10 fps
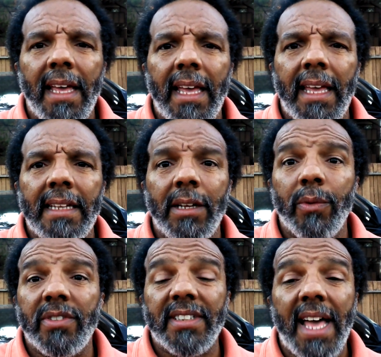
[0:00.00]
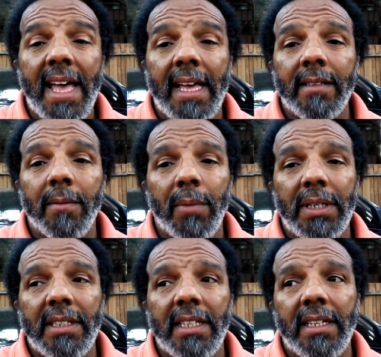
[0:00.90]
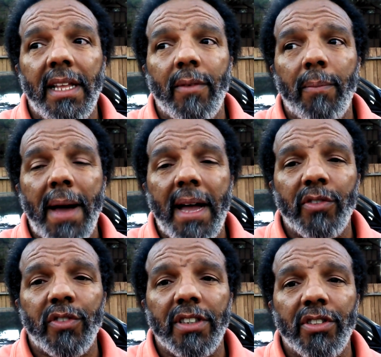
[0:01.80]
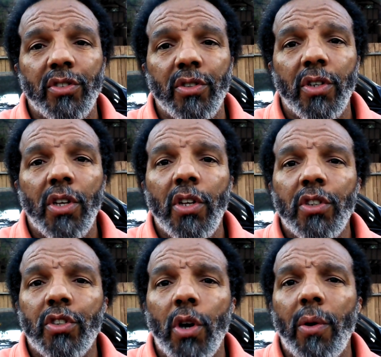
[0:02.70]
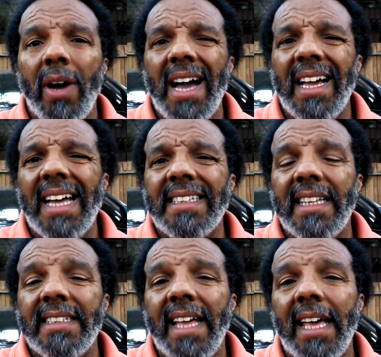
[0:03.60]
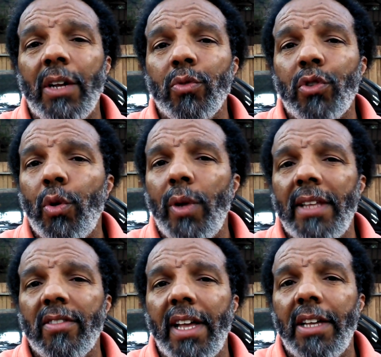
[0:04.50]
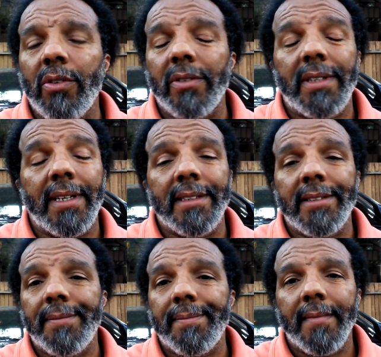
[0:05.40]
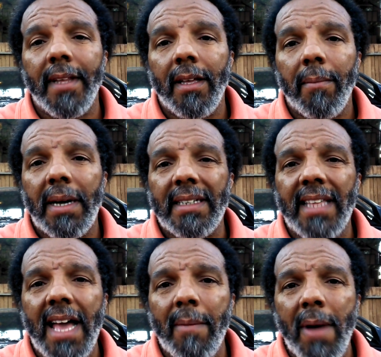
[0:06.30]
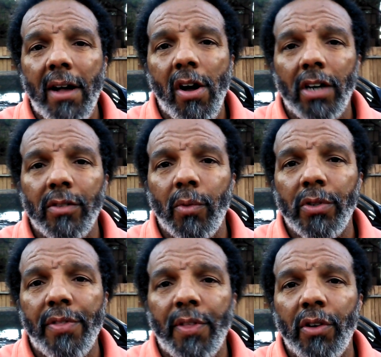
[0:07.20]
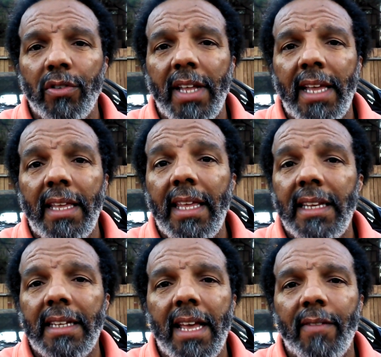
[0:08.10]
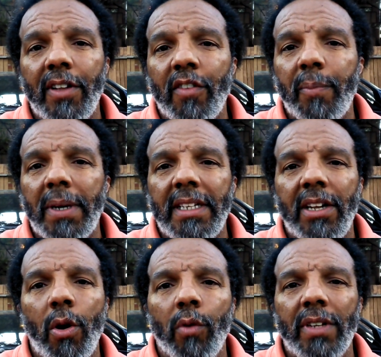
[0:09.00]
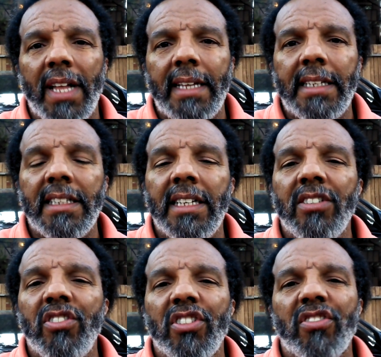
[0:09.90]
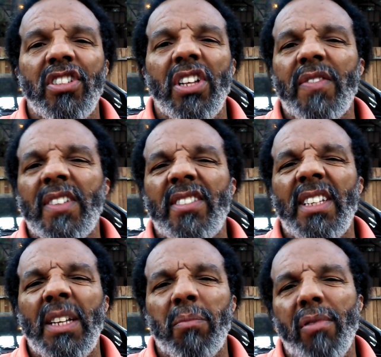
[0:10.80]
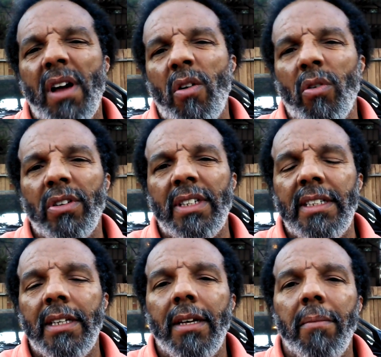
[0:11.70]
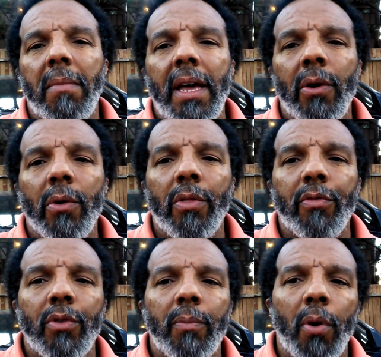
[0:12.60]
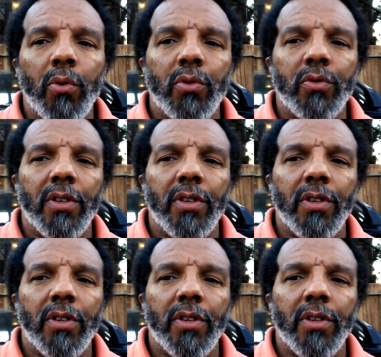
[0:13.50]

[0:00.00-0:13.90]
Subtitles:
And it was signed, but it didn't have a buyer's signature. So I got that title 2 days later because by the time I called him on the third day, he didn't have enough money to overnight it, just enough to send it priority mail through the Postal